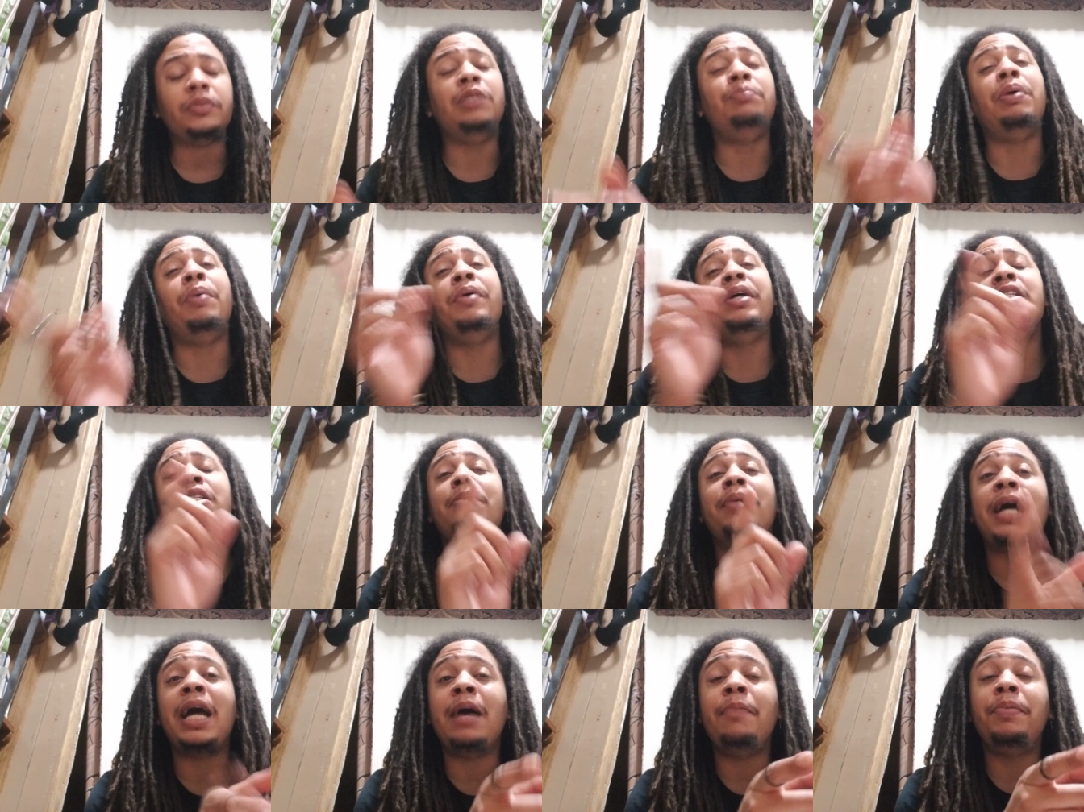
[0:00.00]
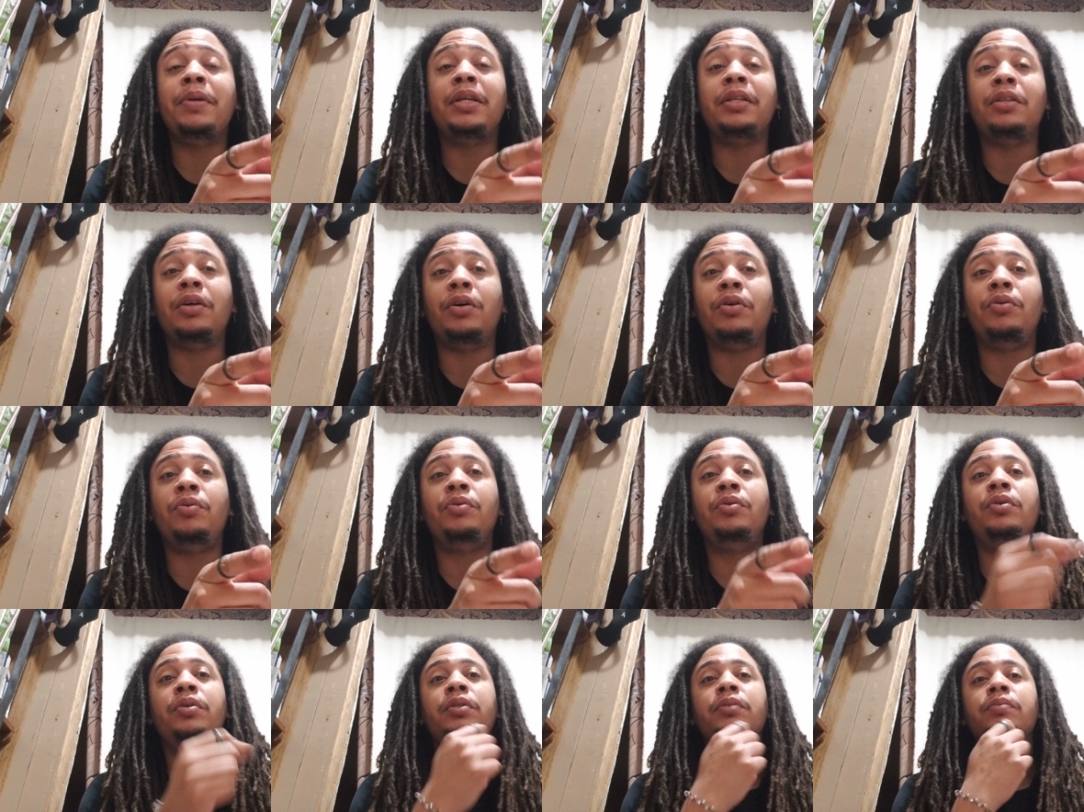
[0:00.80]
but what ends up happening though
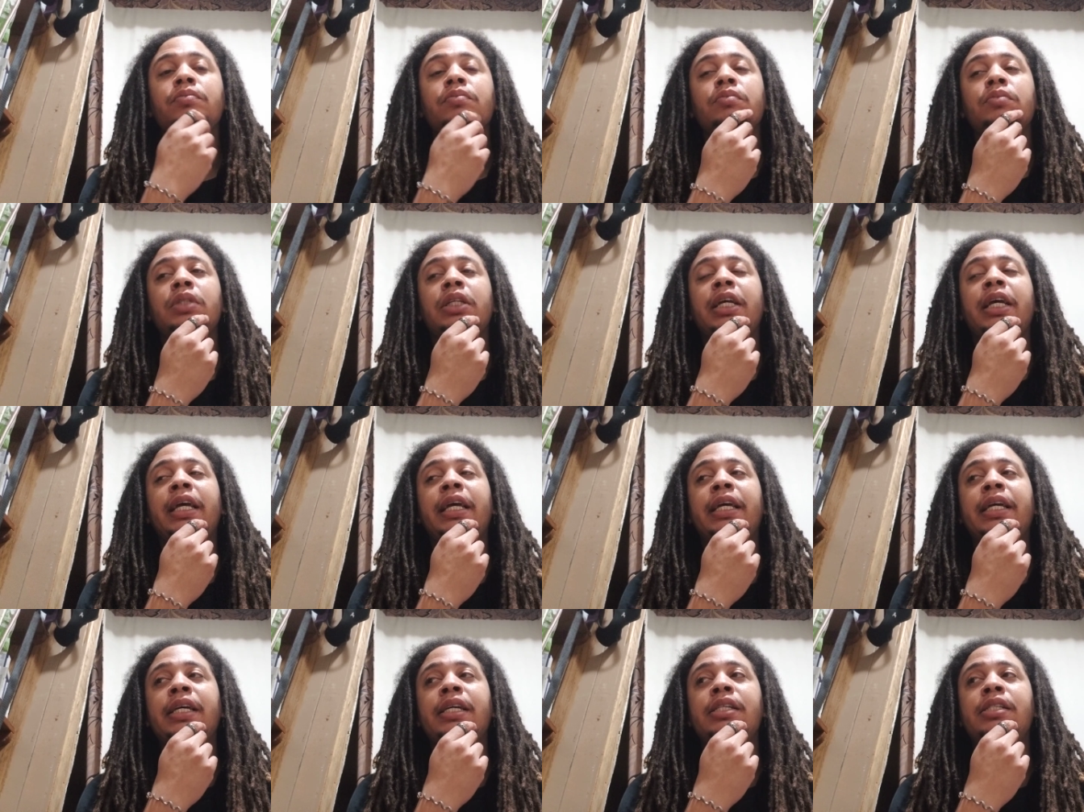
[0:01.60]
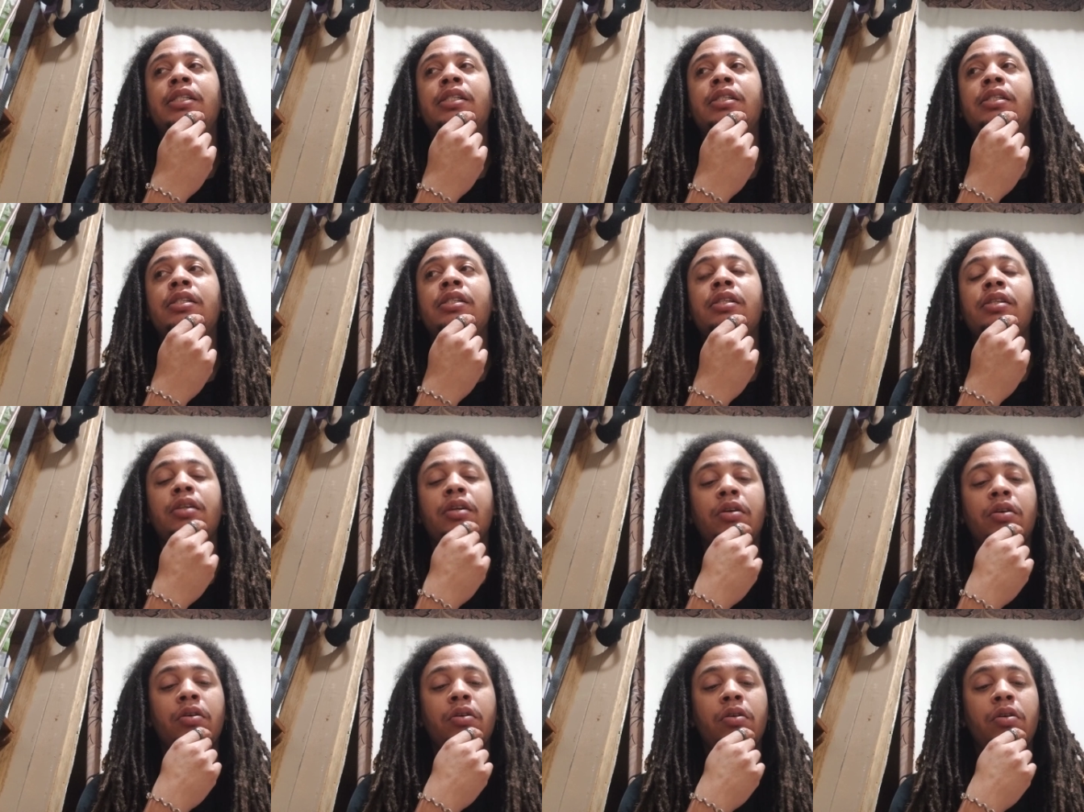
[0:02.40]
is
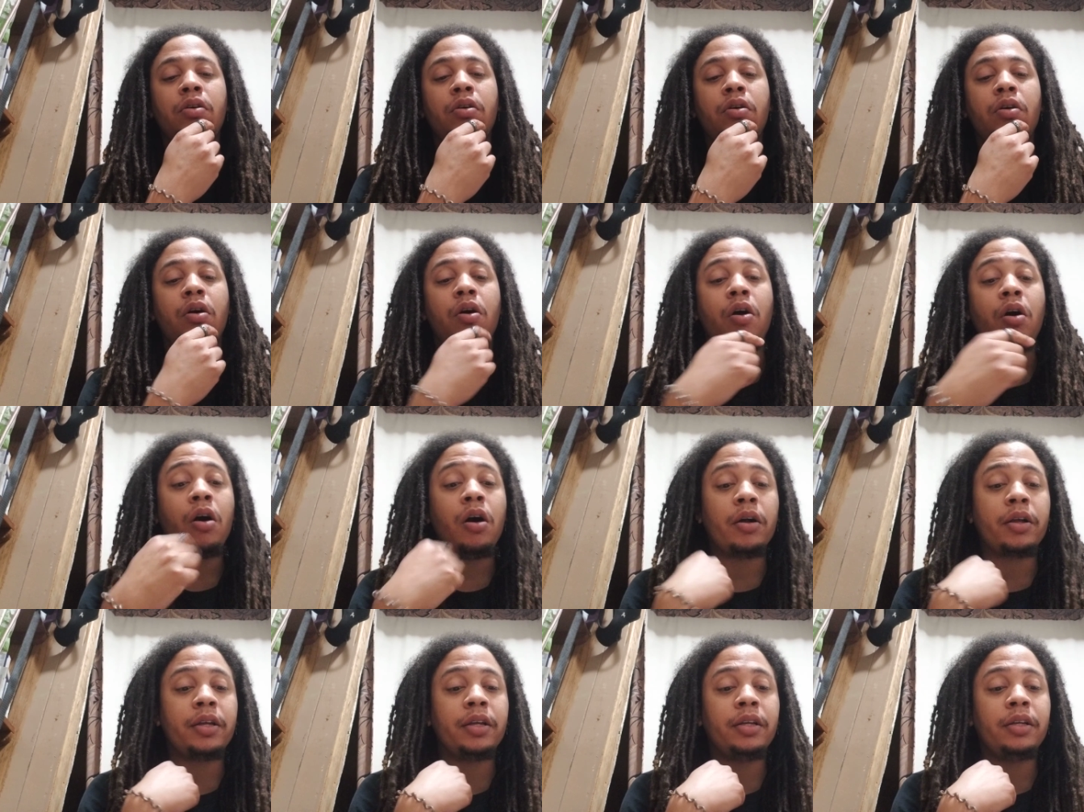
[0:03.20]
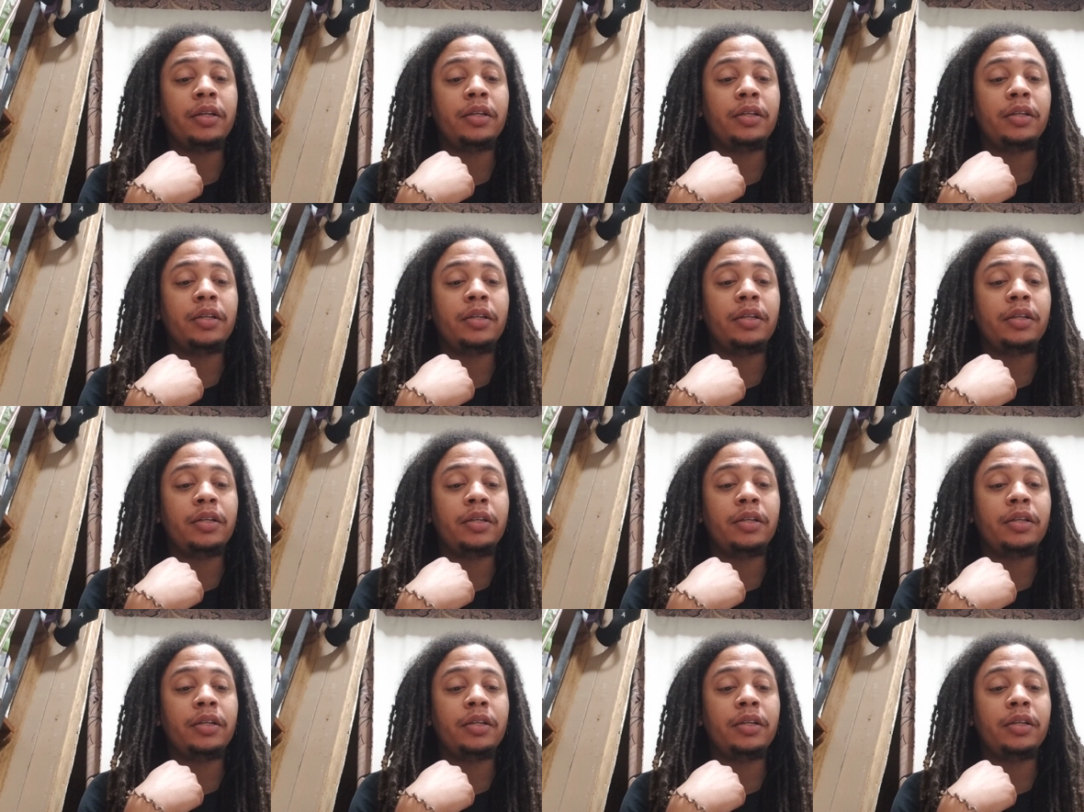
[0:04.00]
Hawk